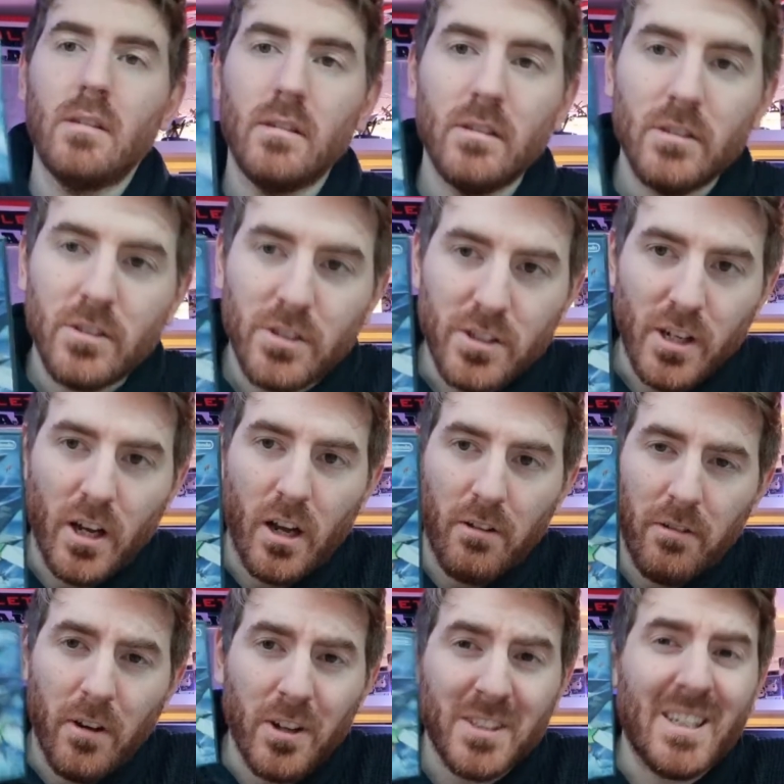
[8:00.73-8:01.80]
Star
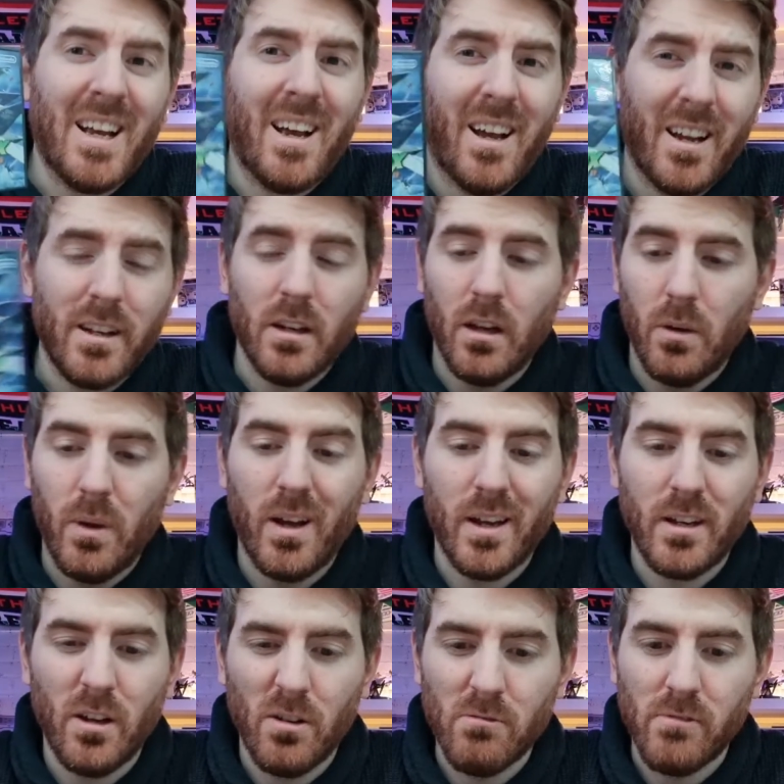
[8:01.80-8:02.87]
Fox, I know, I
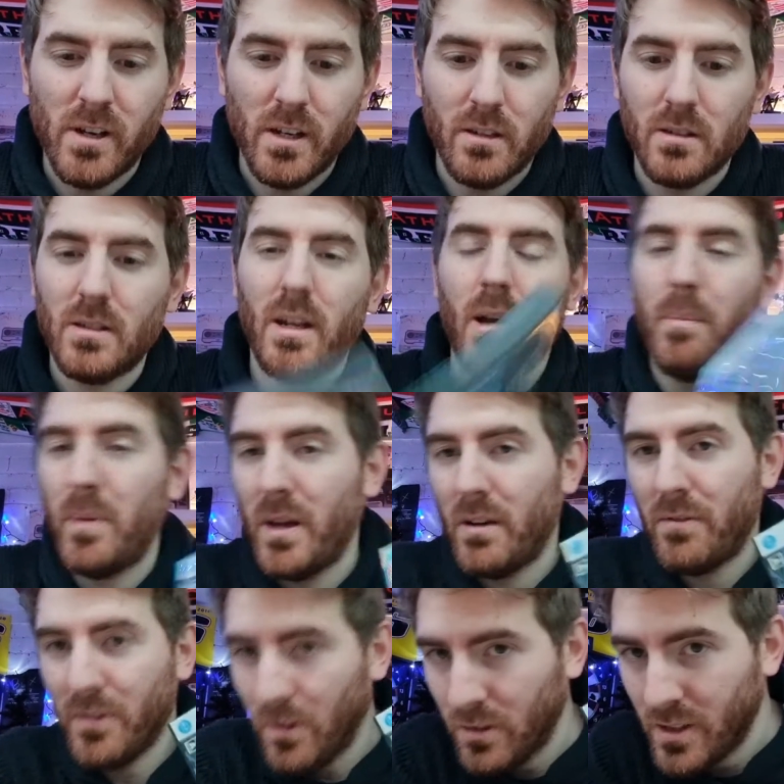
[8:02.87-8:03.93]
got rinsed. I paid
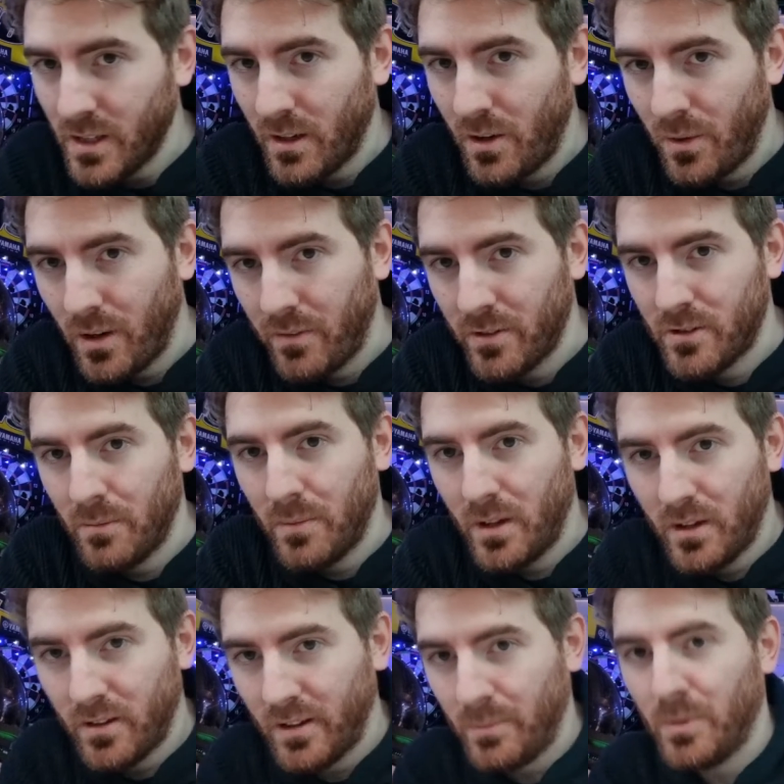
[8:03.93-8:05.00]
14 quid for something I
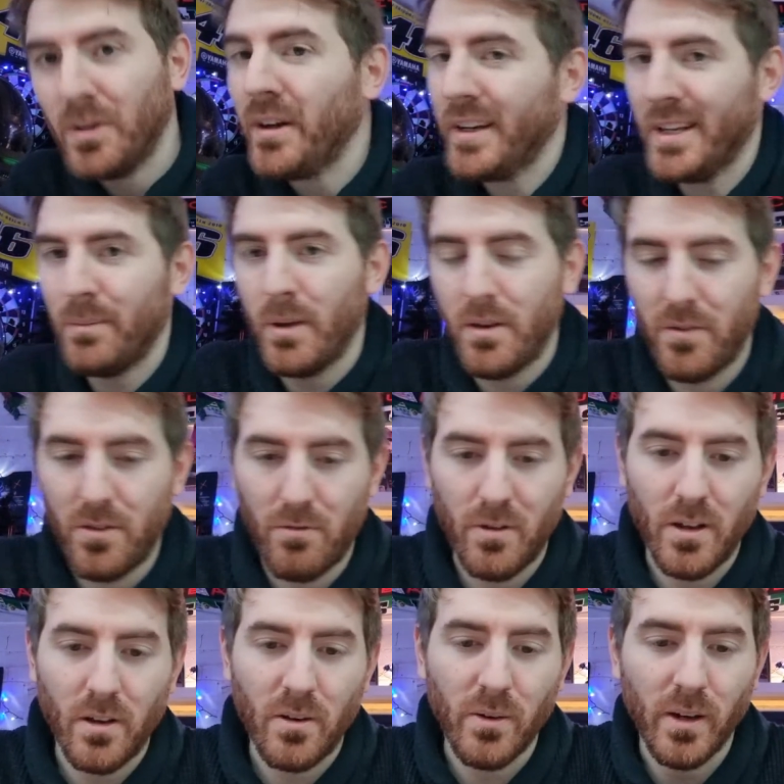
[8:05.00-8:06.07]
could have bought on eBay for 3
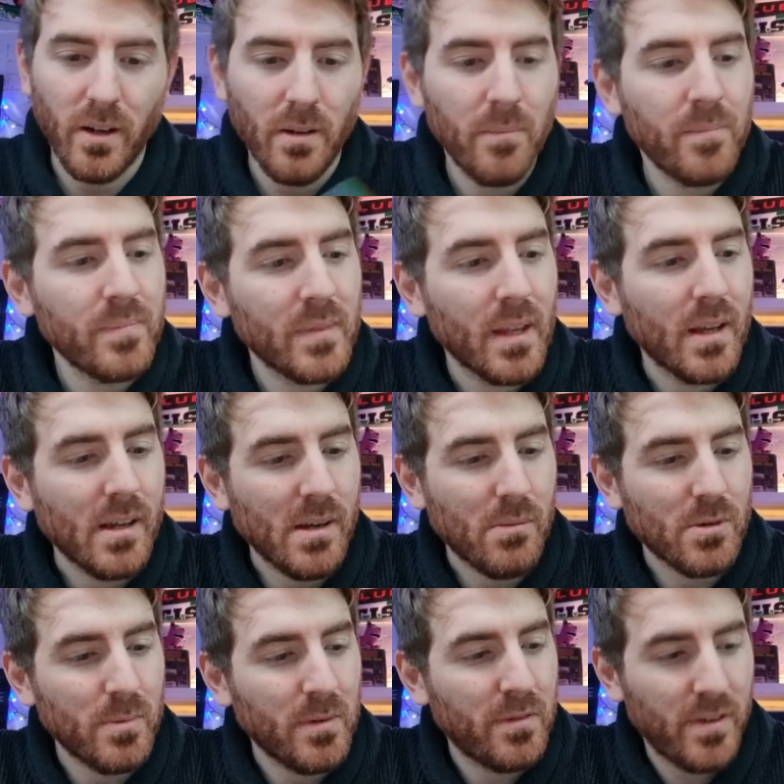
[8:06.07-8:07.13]
quid. It was
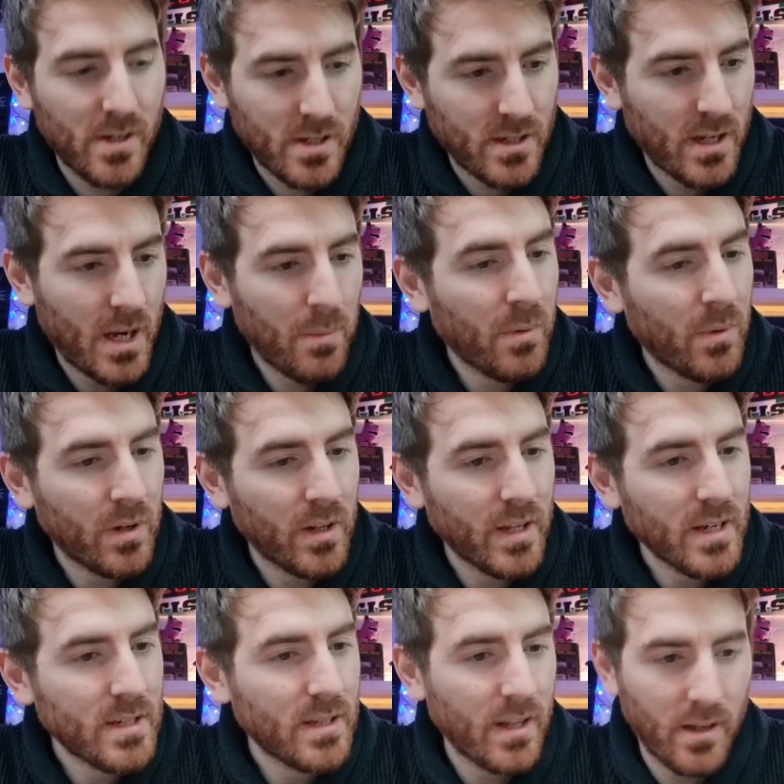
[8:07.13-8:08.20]
my first time at one of
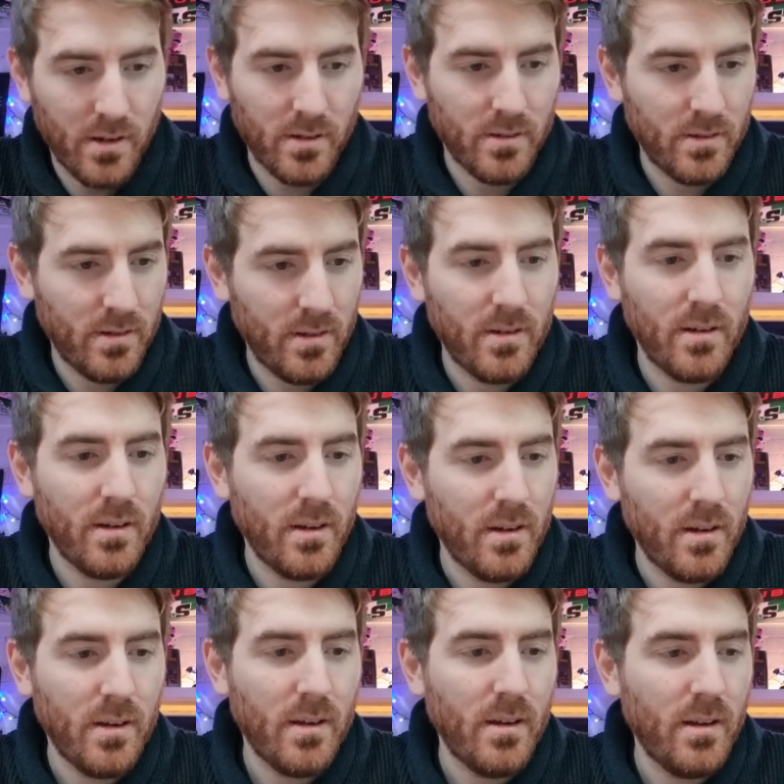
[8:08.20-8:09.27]
these things.
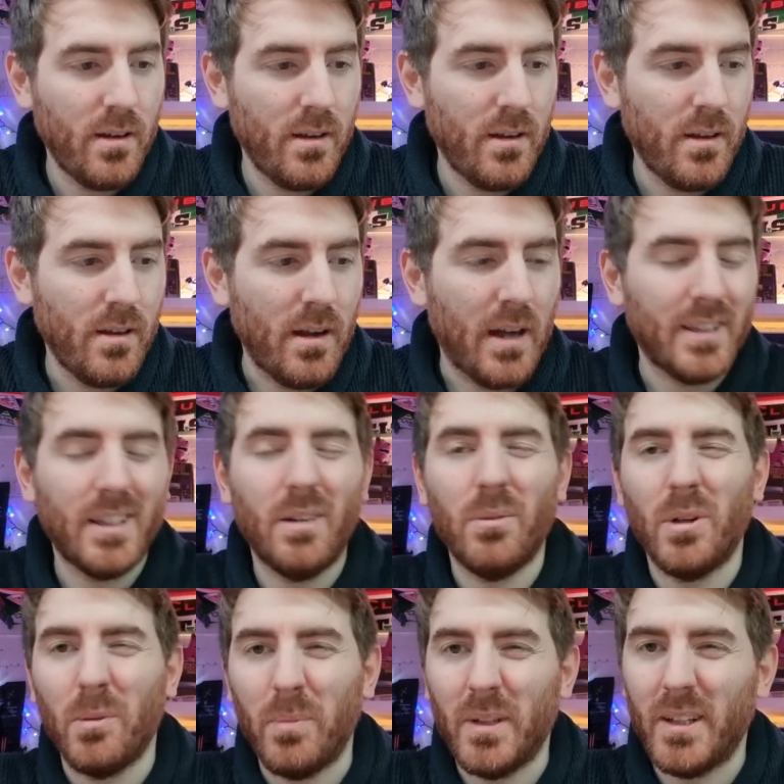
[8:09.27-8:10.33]
I didn't want
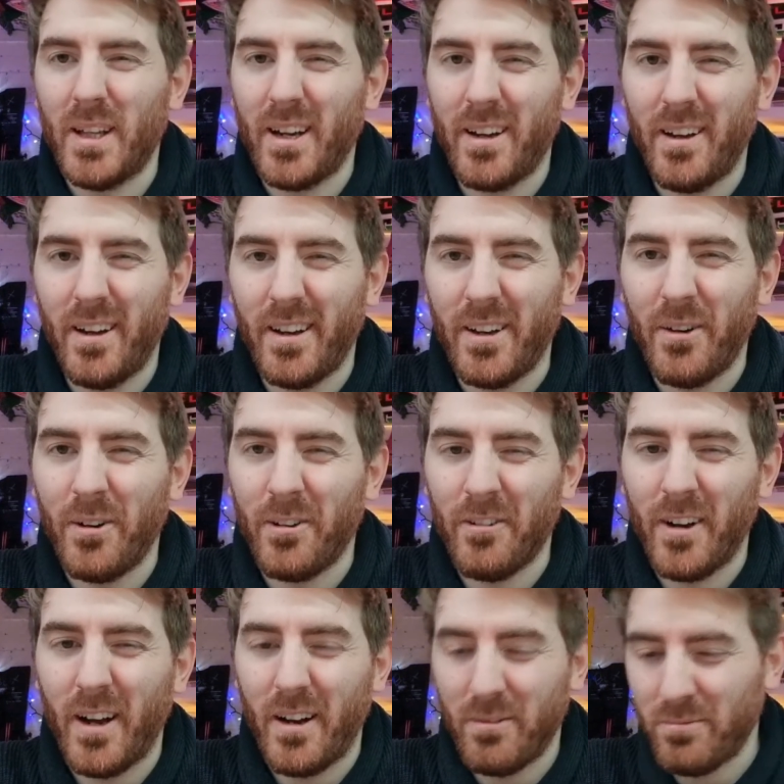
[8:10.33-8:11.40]
to be that guy going
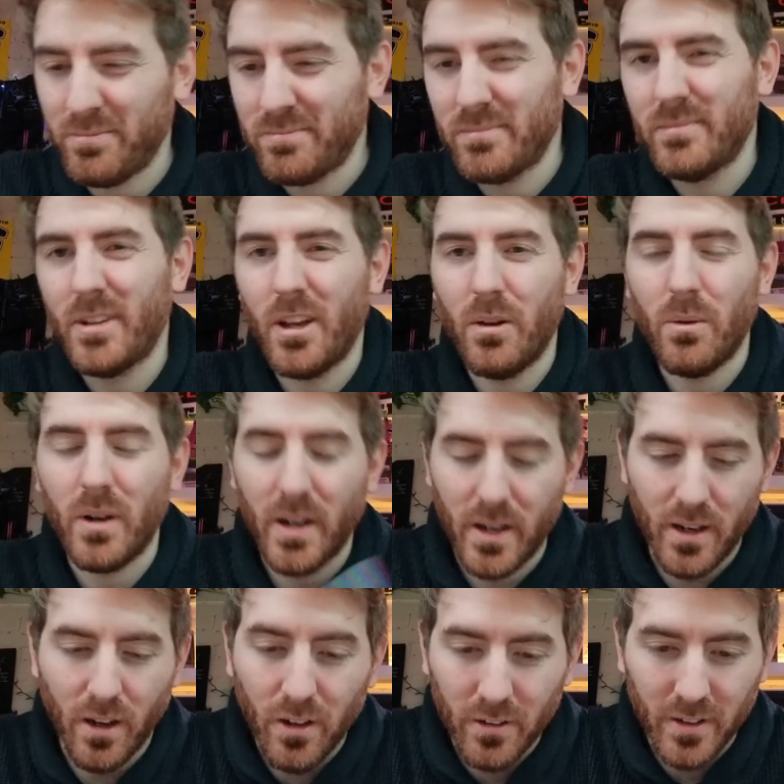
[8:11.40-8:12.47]
around Googling it
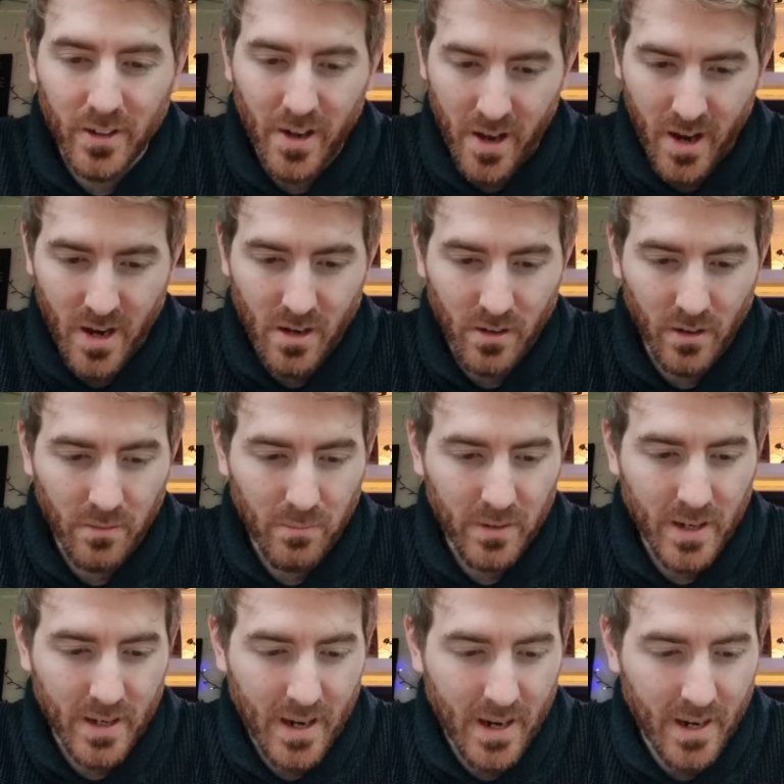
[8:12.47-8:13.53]
on the day and
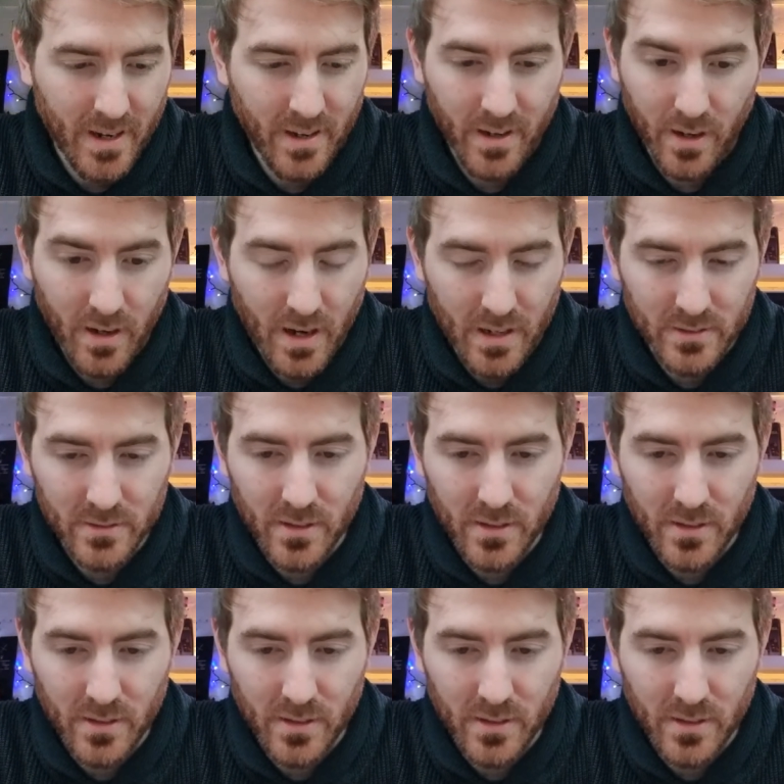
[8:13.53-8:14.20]
get haggling. I